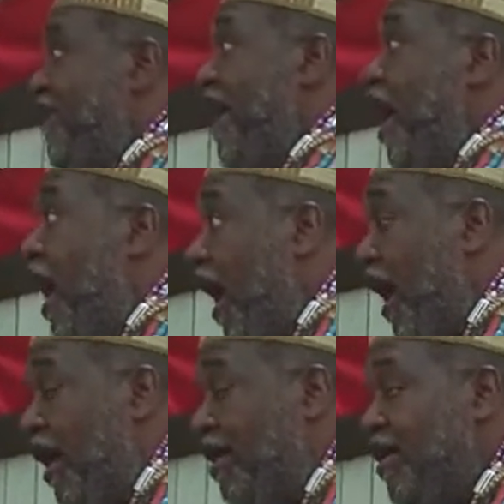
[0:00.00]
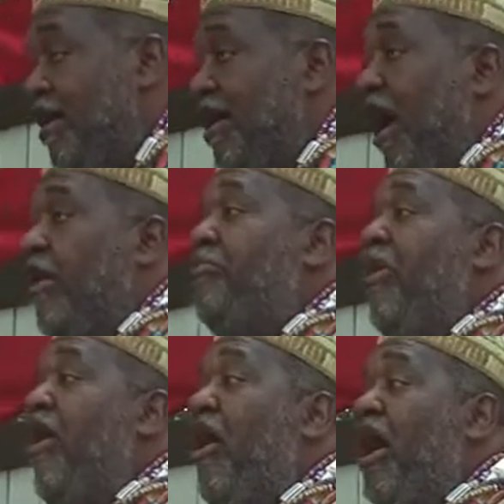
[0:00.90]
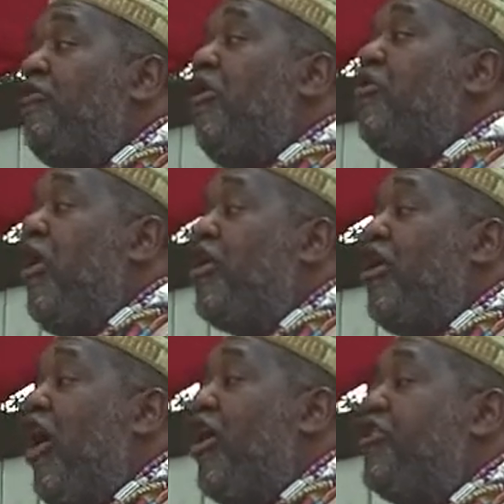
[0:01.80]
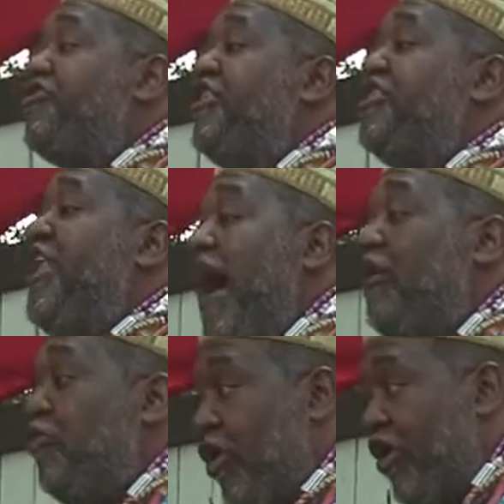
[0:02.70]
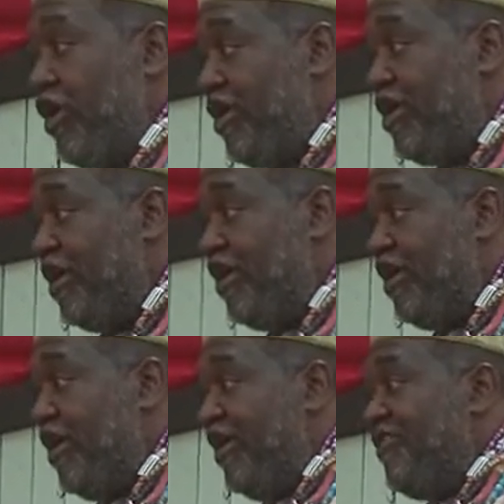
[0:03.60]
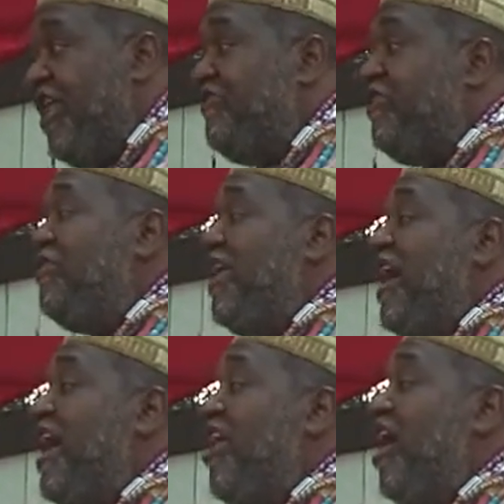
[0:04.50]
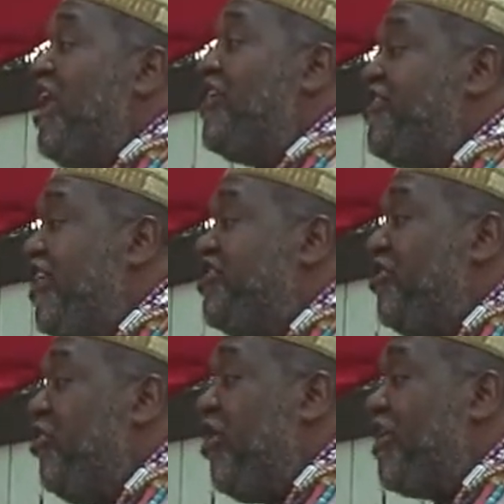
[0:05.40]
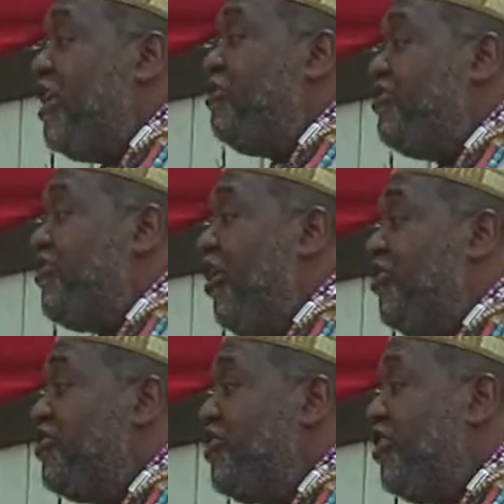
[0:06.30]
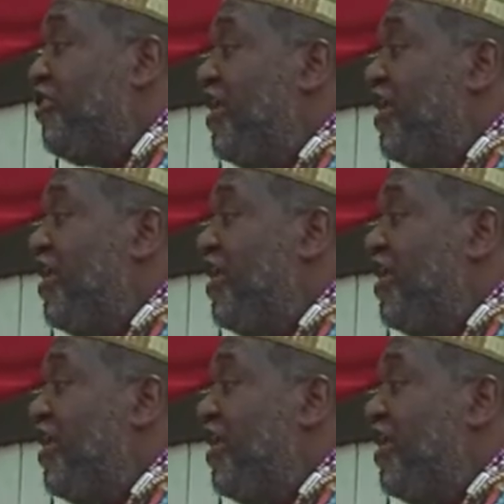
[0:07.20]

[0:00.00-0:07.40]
They are. A boy will work harder to not work than if he went ahead on and did the work he was told to do.